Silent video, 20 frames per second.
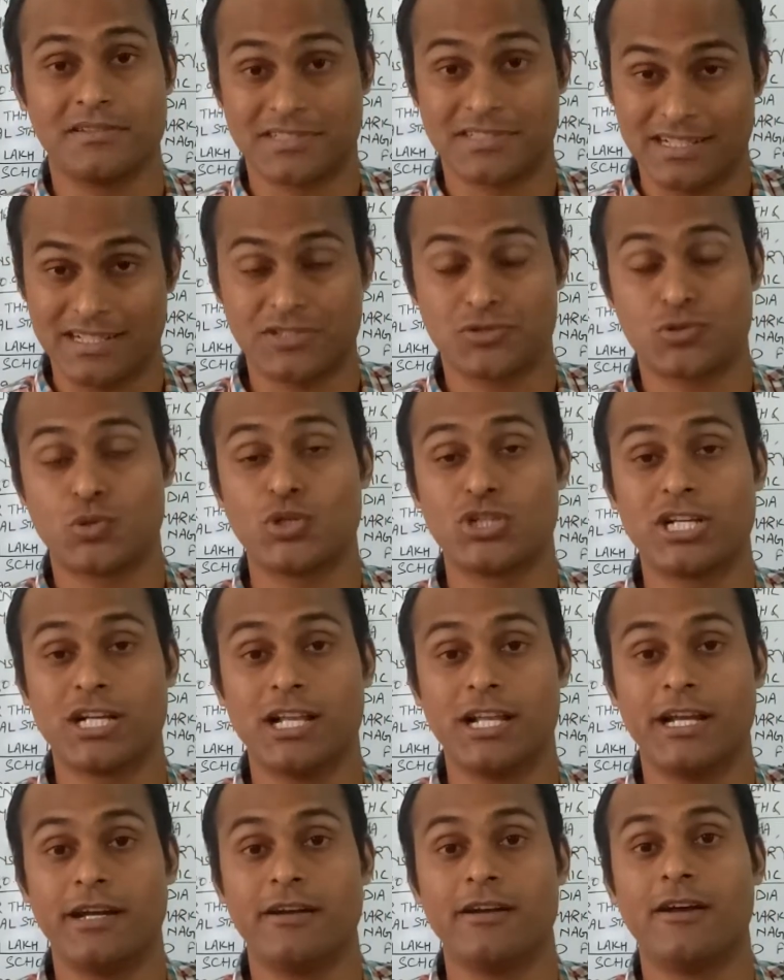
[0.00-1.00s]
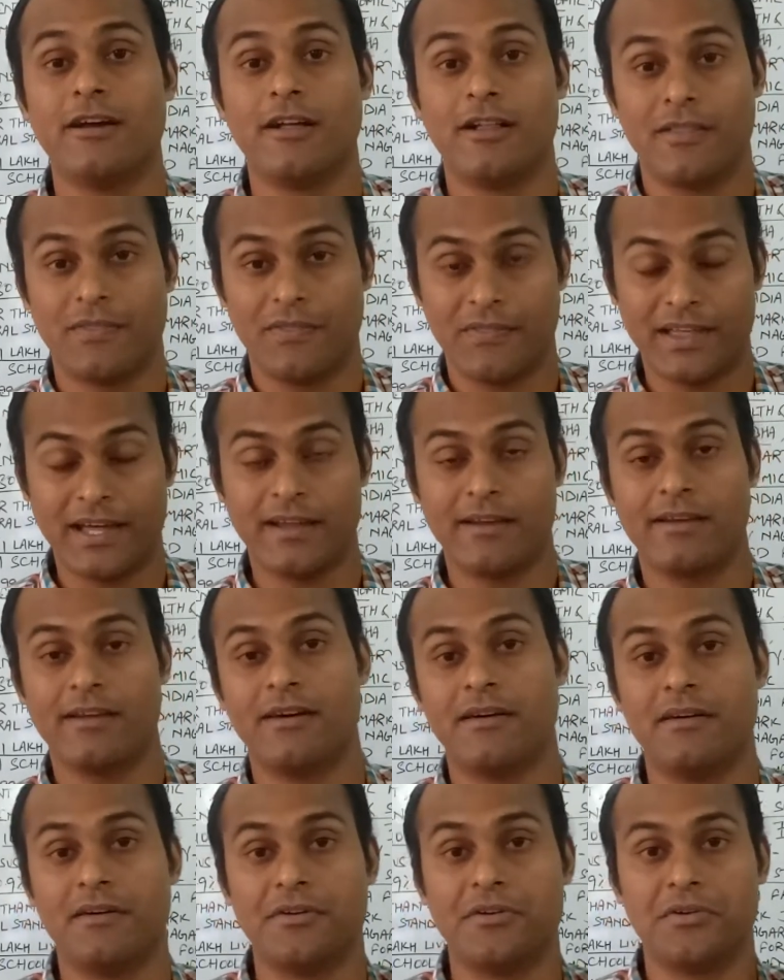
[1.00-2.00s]
Switzerland. Then
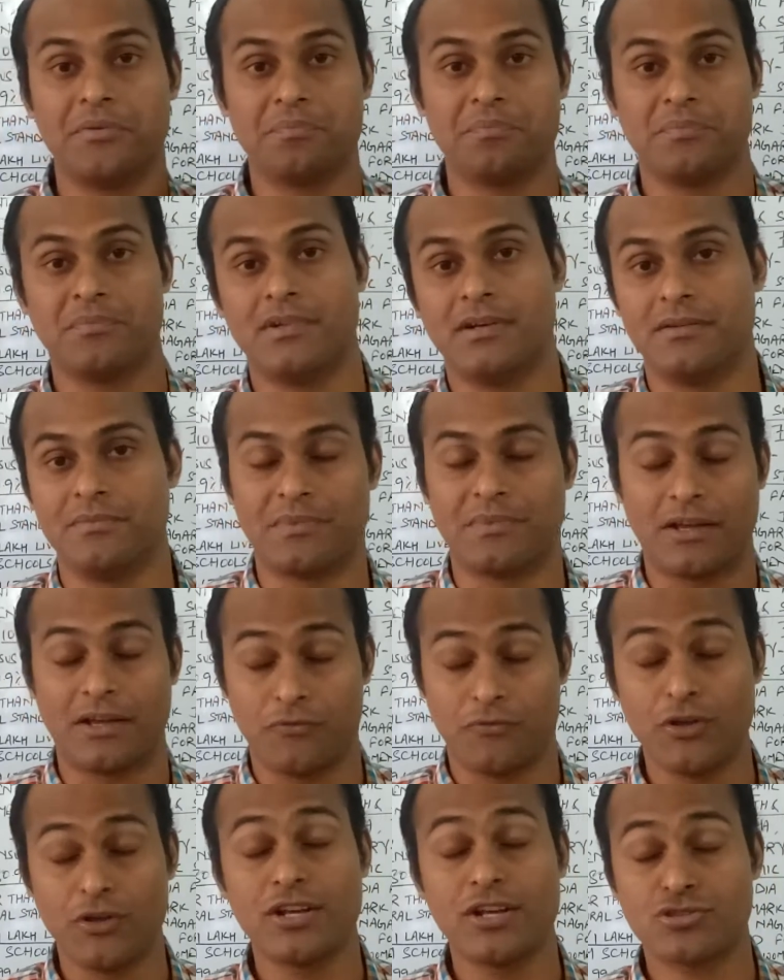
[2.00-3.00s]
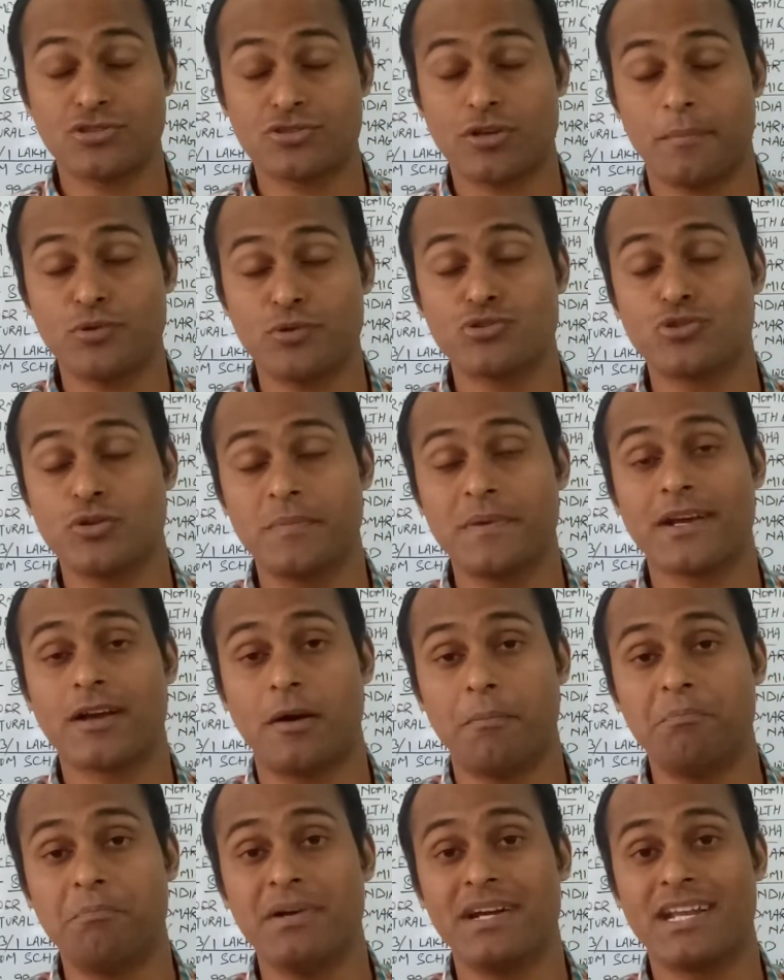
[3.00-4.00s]
we are supposed to be
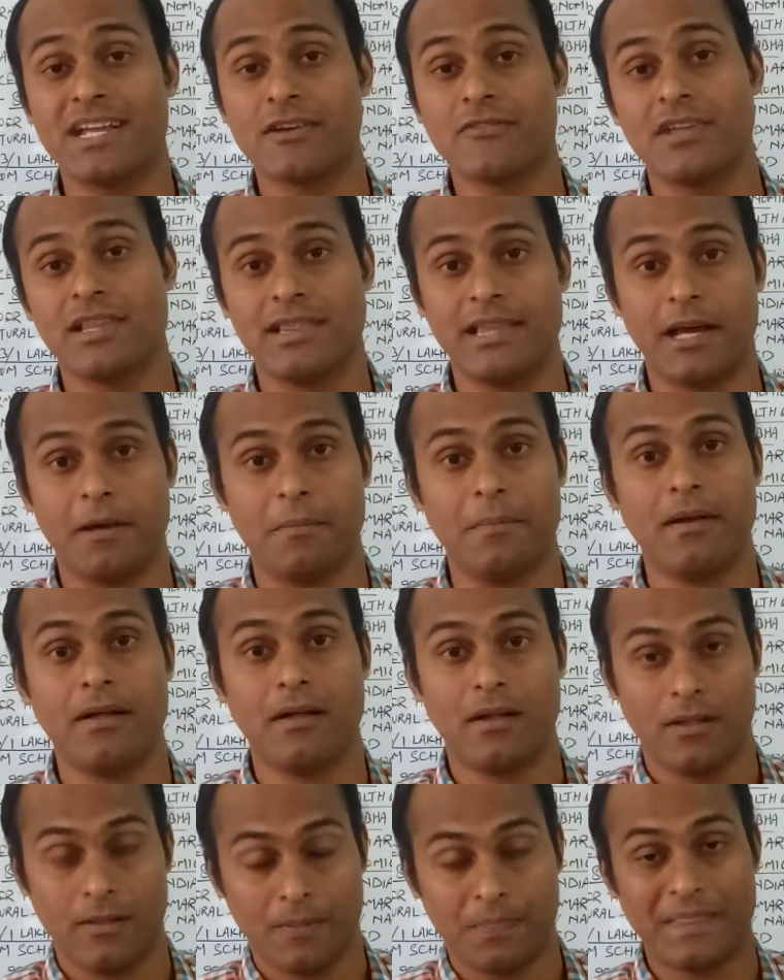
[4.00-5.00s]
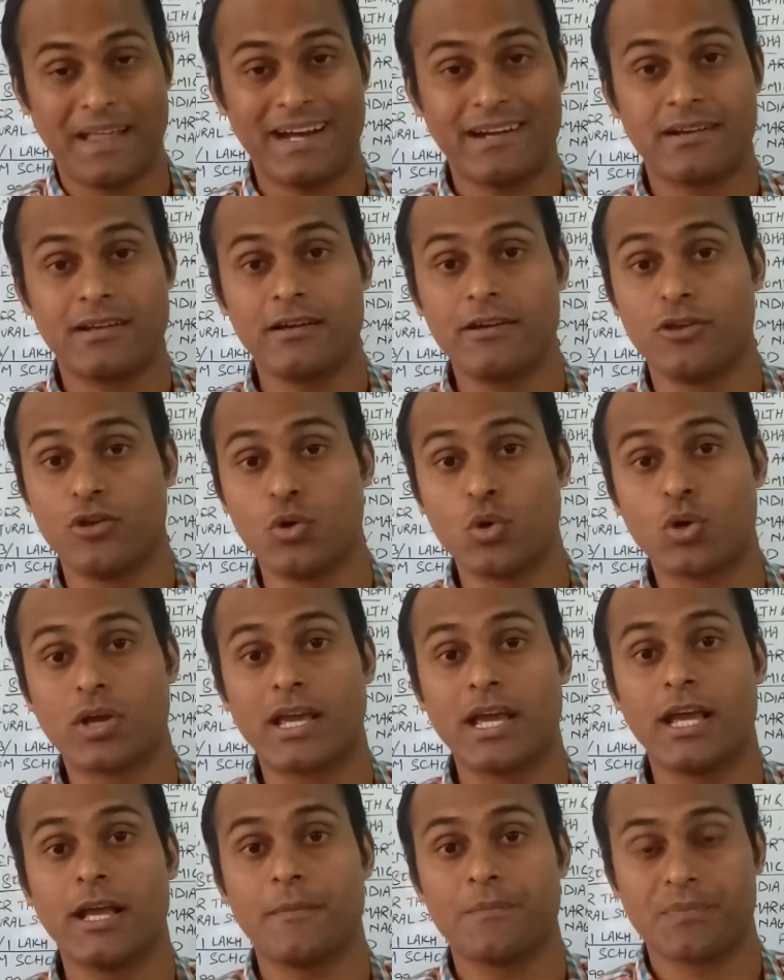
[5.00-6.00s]
competing with them, that UK,
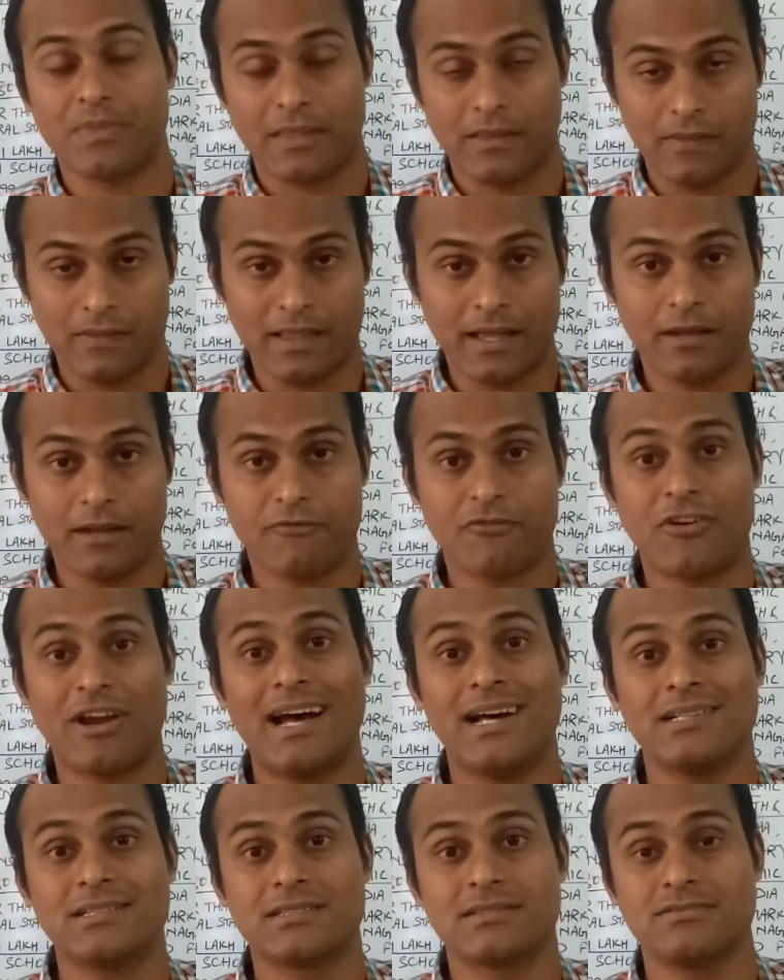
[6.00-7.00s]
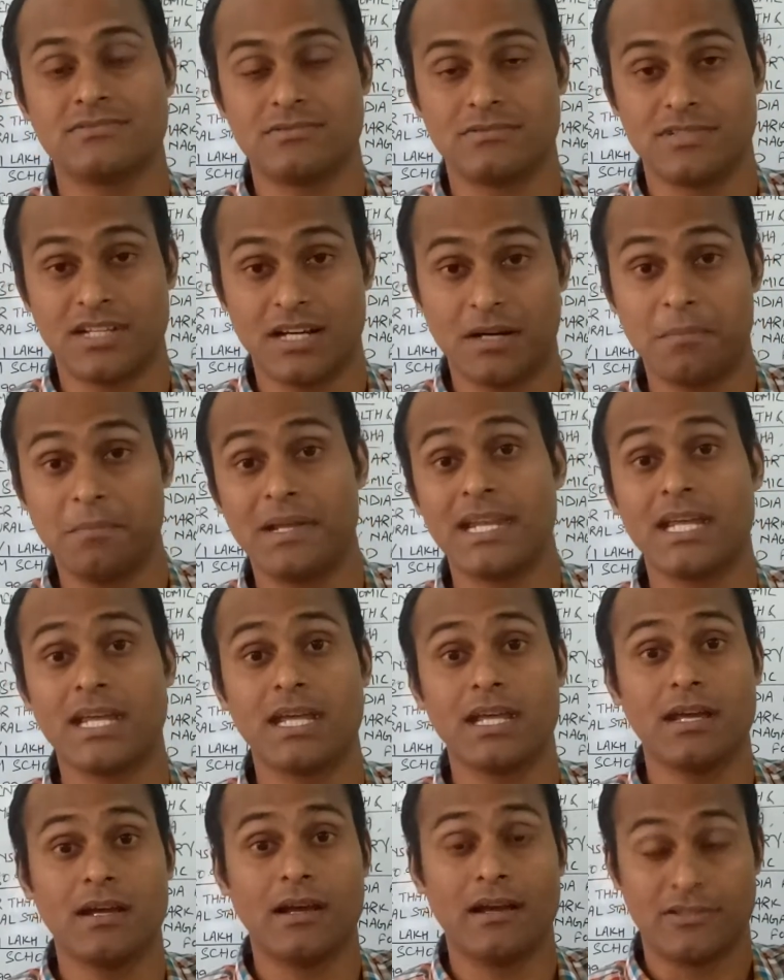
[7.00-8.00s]
then France, Germany,
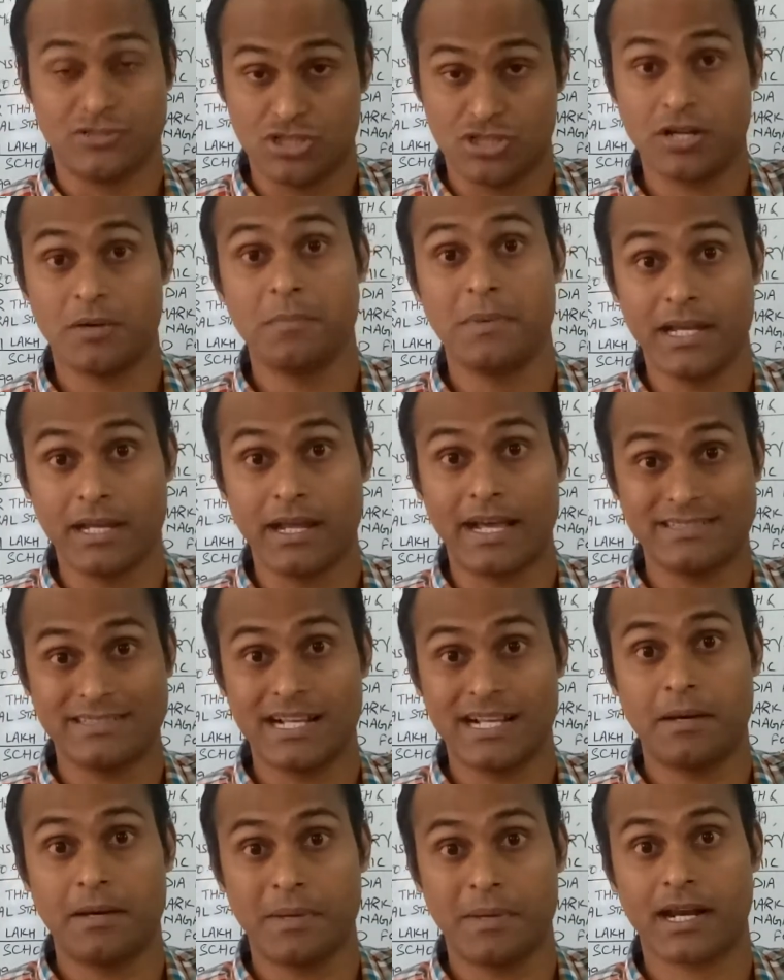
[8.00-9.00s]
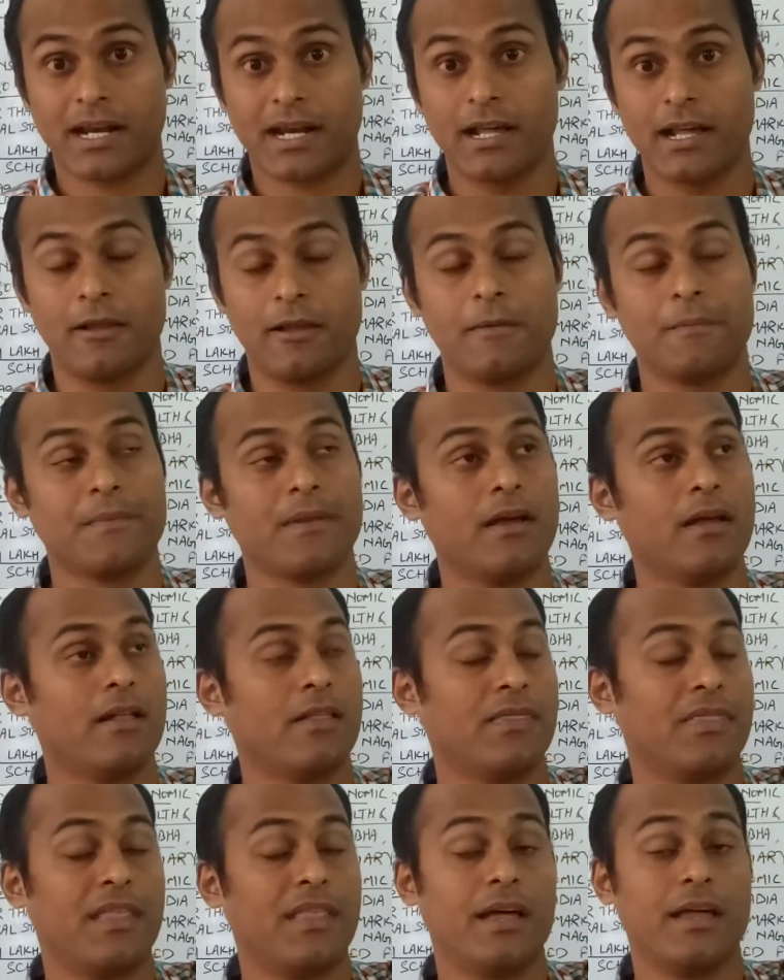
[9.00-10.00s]
Angela Merkel,
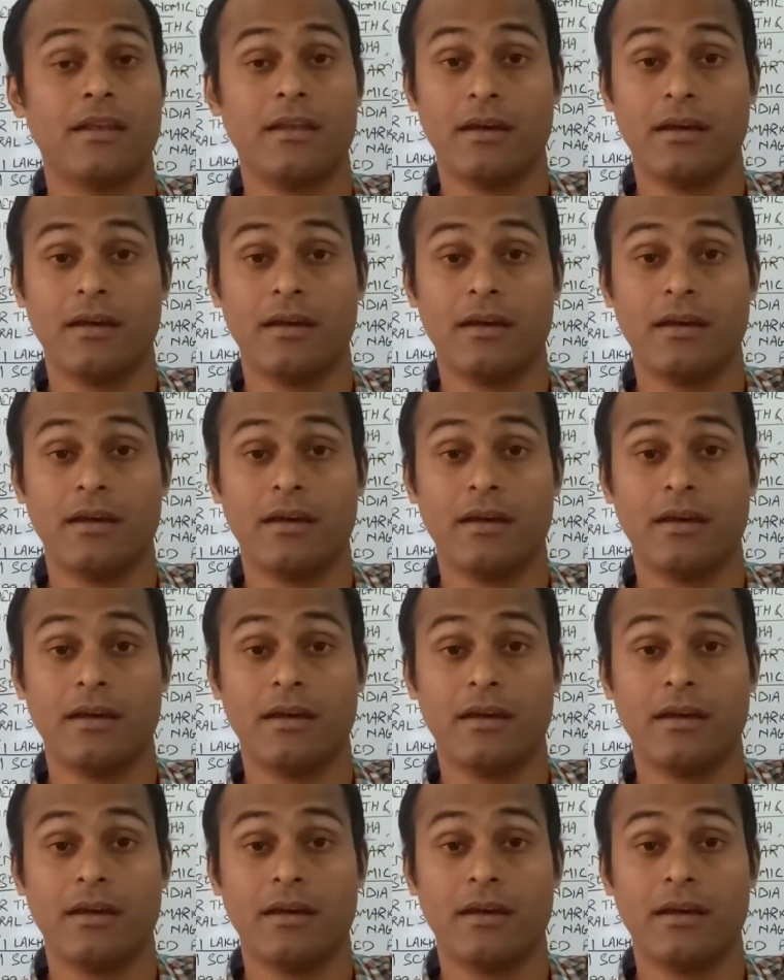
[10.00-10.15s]
then